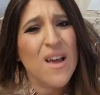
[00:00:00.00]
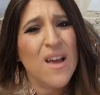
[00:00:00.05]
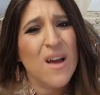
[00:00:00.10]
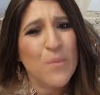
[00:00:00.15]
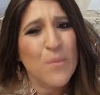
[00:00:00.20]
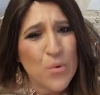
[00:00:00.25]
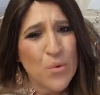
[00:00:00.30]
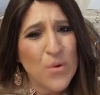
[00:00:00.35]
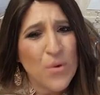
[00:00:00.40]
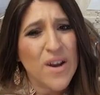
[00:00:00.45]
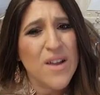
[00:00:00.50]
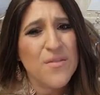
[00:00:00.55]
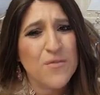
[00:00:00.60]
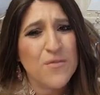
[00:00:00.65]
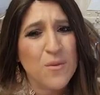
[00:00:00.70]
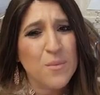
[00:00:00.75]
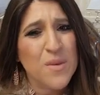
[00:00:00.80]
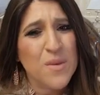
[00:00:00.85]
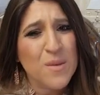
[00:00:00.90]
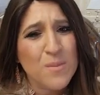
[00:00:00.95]
pray
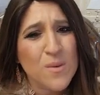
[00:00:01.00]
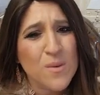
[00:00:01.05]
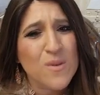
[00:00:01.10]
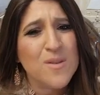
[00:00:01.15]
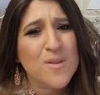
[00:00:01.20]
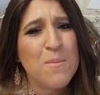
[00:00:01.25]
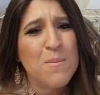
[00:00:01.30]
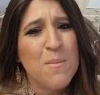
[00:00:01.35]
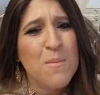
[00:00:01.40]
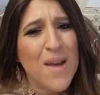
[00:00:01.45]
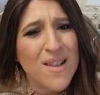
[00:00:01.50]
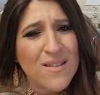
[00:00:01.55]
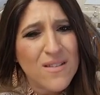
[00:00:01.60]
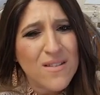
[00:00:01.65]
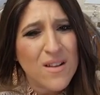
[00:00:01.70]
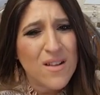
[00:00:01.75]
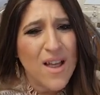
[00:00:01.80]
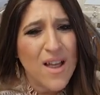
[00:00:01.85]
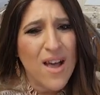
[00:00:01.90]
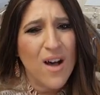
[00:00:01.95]
for people's
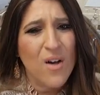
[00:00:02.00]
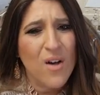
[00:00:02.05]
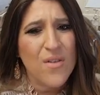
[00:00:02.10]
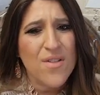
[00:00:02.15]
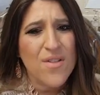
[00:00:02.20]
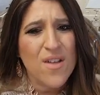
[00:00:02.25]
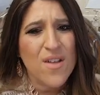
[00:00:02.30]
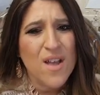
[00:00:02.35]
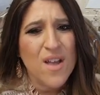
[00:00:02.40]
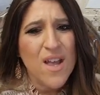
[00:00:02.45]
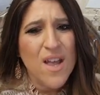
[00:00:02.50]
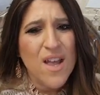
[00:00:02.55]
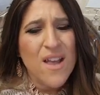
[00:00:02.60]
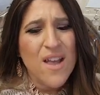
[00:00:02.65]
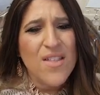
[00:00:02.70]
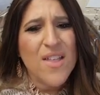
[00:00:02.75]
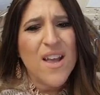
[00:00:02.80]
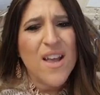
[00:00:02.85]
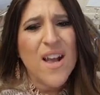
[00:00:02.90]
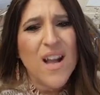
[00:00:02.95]
mental health.
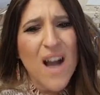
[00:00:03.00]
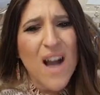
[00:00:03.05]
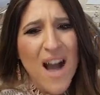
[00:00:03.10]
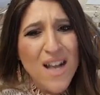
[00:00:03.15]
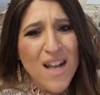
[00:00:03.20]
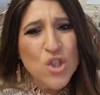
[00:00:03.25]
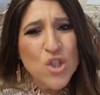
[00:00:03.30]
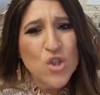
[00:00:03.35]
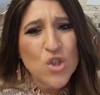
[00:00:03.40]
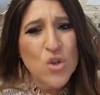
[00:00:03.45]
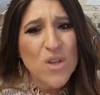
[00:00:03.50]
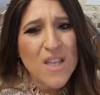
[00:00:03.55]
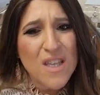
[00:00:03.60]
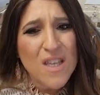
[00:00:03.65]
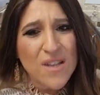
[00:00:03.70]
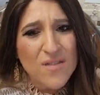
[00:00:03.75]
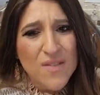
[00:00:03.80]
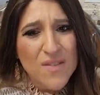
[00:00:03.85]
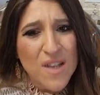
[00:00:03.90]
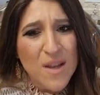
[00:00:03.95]
That God should
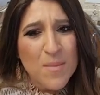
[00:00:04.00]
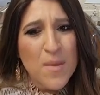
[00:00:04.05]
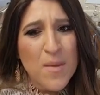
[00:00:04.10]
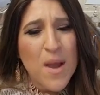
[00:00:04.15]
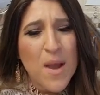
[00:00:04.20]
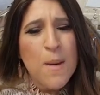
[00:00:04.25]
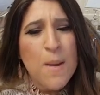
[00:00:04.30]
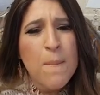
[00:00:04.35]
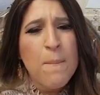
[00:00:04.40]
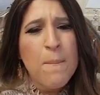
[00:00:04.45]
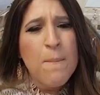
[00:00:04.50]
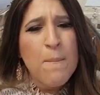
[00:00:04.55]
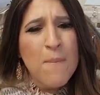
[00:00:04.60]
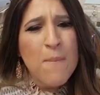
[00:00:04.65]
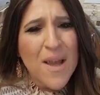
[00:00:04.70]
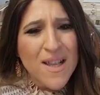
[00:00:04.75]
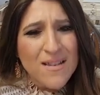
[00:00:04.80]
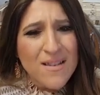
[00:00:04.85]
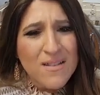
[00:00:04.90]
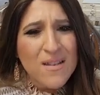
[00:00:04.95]
give them
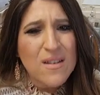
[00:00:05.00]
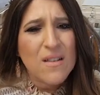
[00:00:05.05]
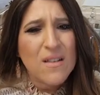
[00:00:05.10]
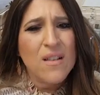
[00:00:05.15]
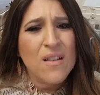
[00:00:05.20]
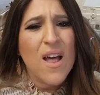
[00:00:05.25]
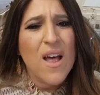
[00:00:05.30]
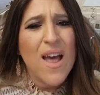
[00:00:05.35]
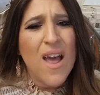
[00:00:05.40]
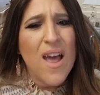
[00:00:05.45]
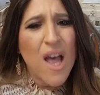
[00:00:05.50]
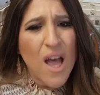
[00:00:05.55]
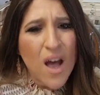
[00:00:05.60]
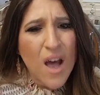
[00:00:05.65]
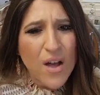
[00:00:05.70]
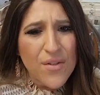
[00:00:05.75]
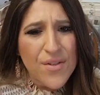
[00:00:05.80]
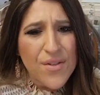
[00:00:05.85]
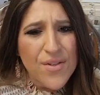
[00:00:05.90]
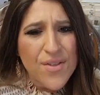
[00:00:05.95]
mental
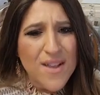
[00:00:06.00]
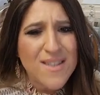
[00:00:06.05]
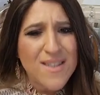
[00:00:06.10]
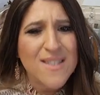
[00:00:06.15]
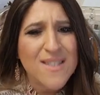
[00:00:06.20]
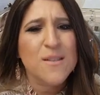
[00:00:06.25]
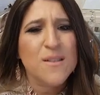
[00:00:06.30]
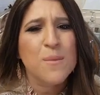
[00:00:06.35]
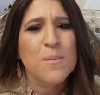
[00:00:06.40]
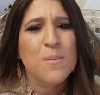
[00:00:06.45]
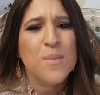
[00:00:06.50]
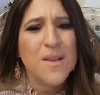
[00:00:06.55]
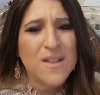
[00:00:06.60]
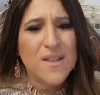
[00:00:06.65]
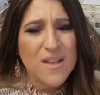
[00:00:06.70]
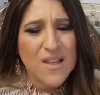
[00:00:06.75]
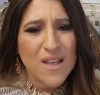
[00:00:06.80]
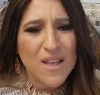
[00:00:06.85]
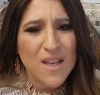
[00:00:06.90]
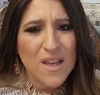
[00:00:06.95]
health and
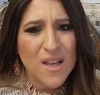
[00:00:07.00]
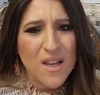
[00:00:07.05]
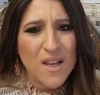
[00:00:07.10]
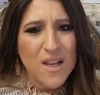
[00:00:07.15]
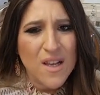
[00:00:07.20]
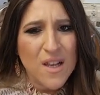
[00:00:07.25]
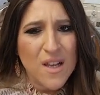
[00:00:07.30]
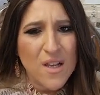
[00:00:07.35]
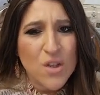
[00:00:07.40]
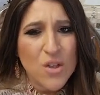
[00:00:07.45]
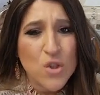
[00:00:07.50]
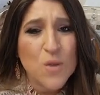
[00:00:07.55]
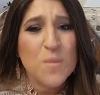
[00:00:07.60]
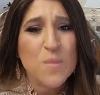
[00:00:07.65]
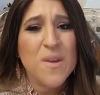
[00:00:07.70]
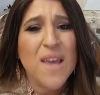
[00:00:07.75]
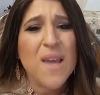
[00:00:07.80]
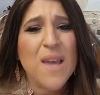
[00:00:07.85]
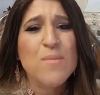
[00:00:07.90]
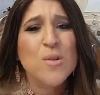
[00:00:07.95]
stability to
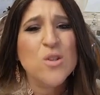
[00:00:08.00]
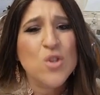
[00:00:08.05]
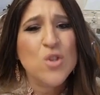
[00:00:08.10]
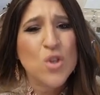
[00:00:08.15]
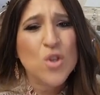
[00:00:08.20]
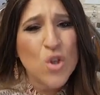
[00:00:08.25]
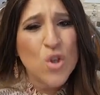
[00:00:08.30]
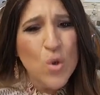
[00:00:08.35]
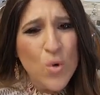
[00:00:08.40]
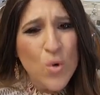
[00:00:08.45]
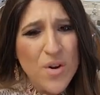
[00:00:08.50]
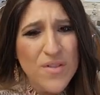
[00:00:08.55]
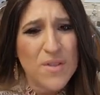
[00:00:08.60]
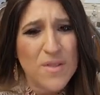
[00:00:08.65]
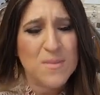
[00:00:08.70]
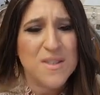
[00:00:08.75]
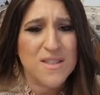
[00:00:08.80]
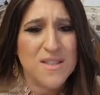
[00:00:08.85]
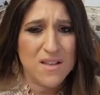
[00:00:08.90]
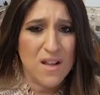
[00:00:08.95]
be able to cure
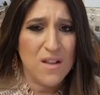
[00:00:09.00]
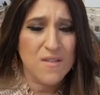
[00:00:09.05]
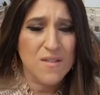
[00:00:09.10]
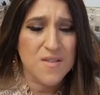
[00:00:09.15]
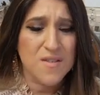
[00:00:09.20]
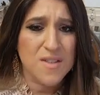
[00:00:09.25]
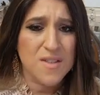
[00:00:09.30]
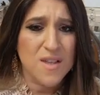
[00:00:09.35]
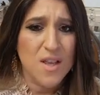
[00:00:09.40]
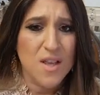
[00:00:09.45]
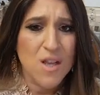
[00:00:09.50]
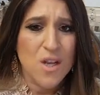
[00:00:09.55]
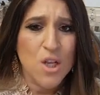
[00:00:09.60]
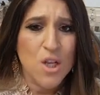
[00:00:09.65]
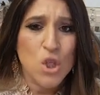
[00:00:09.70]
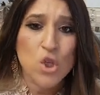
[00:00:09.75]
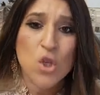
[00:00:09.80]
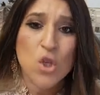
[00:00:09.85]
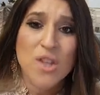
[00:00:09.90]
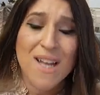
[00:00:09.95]
themselves,
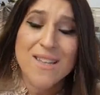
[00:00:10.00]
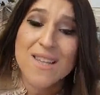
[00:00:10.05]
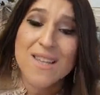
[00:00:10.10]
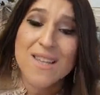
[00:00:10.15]
so that they